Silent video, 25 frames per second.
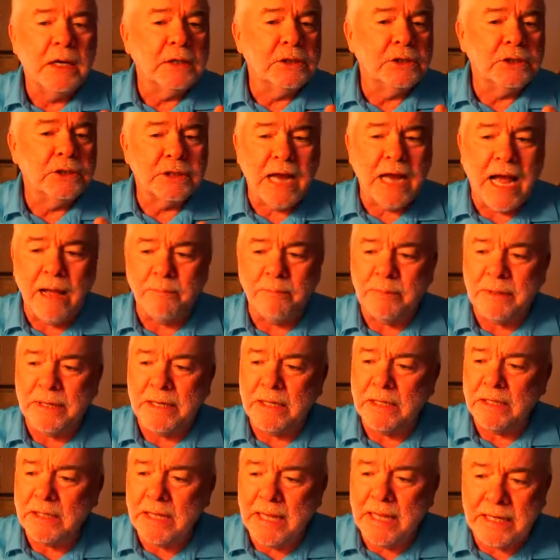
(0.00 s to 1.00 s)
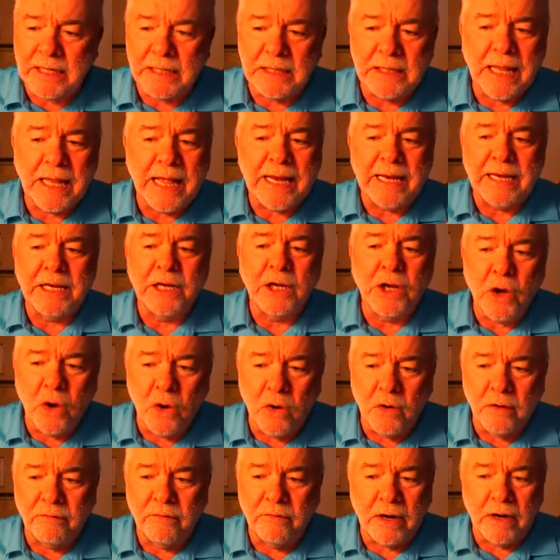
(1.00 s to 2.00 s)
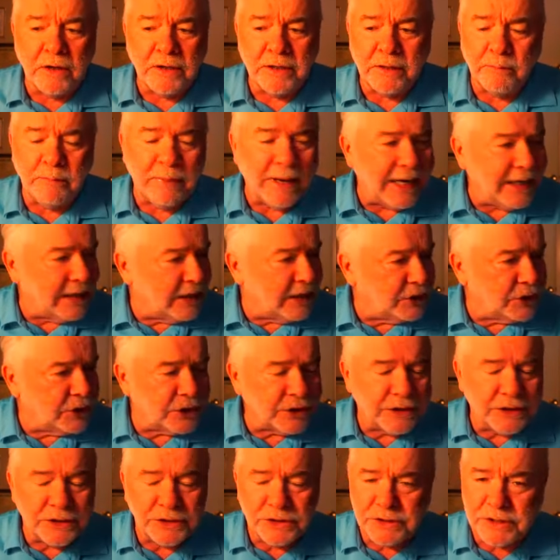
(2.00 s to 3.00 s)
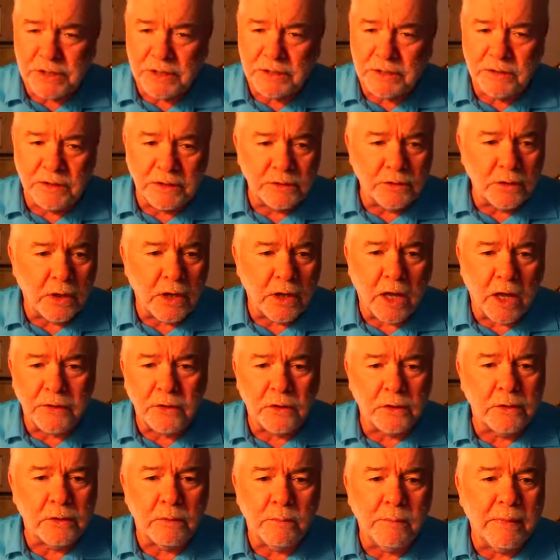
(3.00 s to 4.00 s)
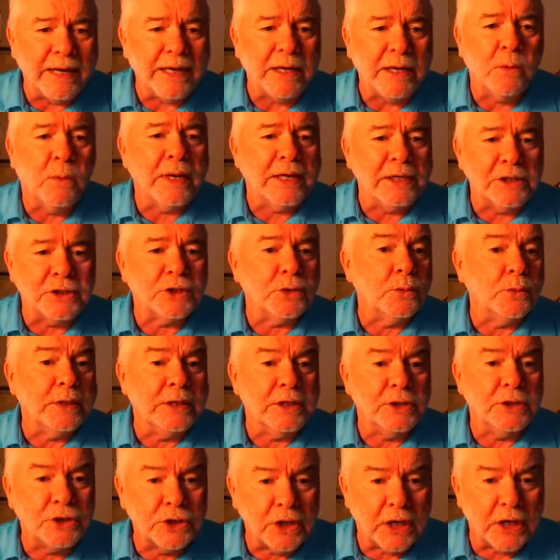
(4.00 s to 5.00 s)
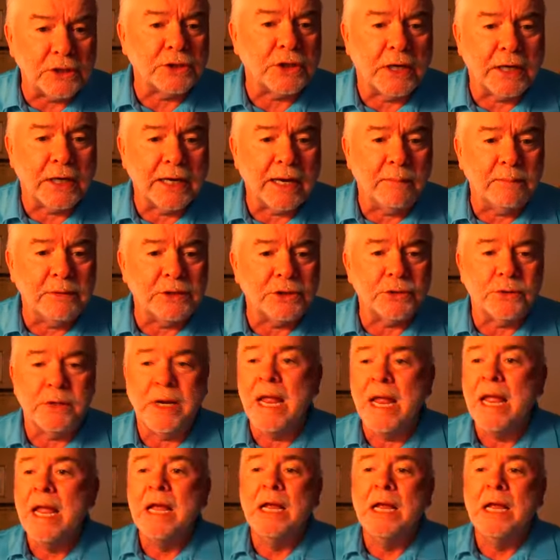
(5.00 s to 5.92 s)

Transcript: stopping and it letting go of our dependencies and the, the other the many ways that we adjust our chemistry